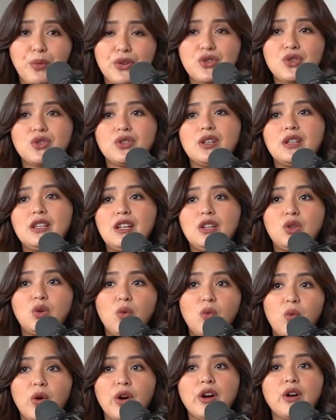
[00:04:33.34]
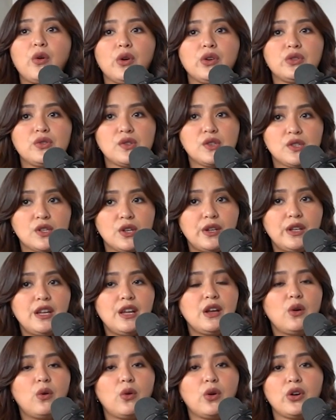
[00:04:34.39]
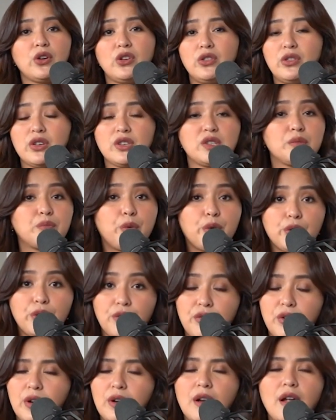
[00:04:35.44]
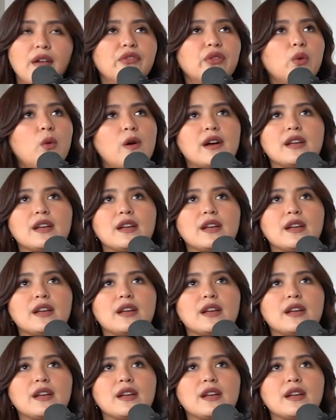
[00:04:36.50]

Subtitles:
opportunity to work or to study or the support of your loved